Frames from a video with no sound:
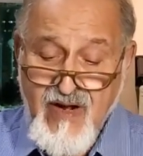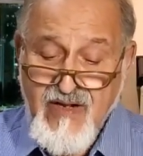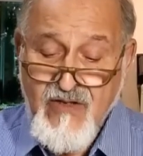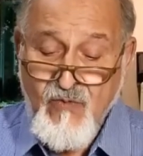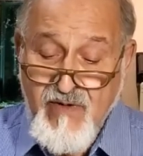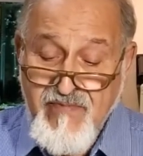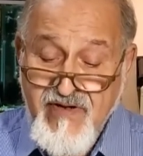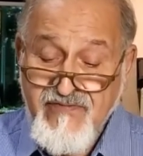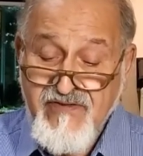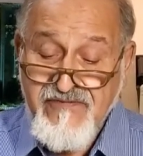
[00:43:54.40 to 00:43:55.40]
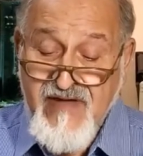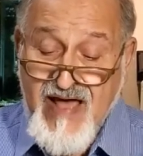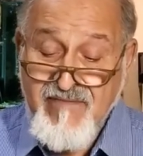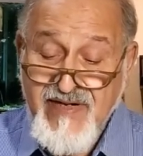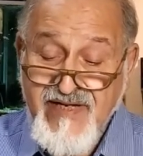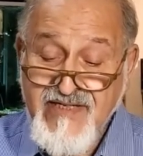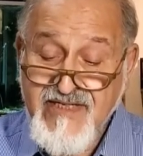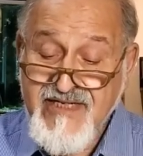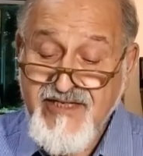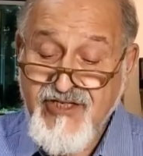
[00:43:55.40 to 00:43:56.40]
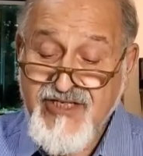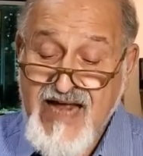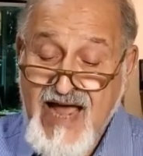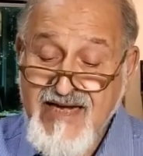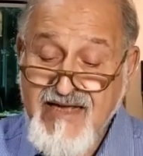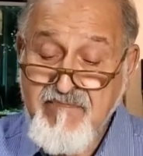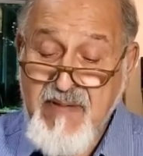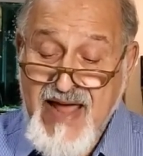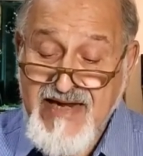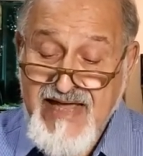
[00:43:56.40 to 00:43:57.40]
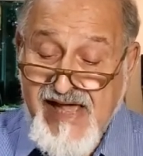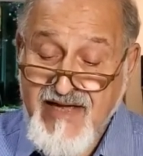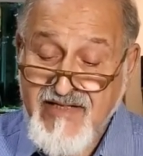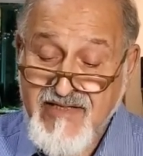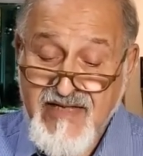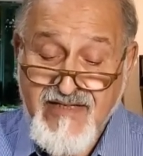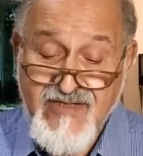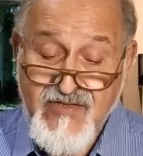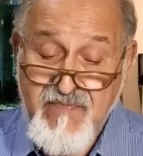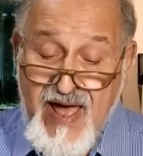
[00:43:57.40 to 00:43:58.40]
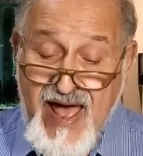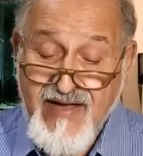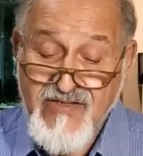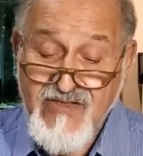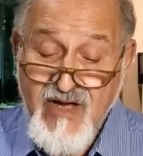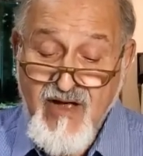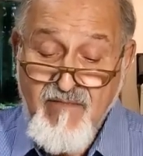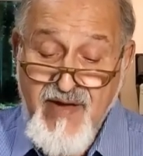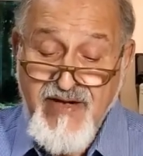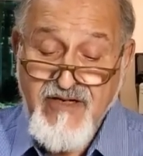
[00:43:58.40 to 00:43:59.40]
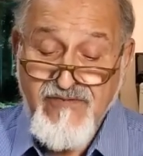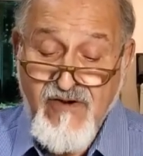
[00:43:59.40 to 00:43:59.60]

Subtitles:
The women of the family stitched tiny panniers, that is bags, made of